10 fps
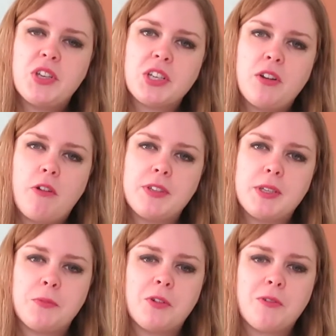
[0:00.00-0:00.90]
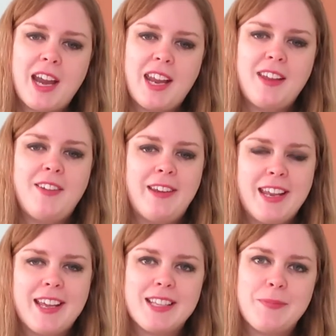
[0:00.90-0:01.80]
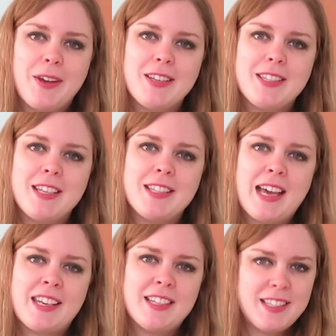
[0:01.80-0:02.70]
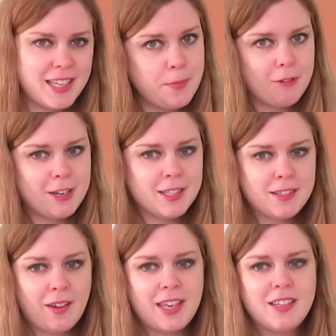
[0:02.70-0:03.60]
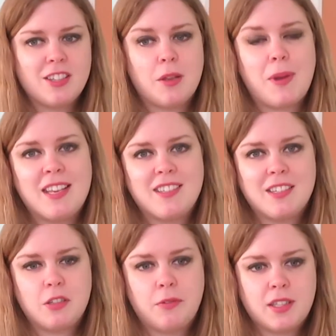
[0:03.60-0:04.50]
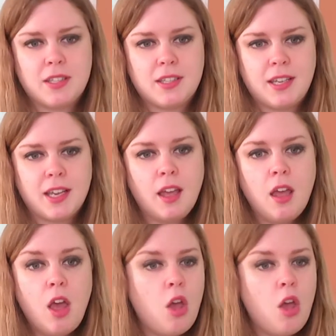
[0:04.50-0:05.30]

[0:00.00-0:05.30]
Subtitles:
which can offer some great unique experiences and a deeper insight into the places you're visiting,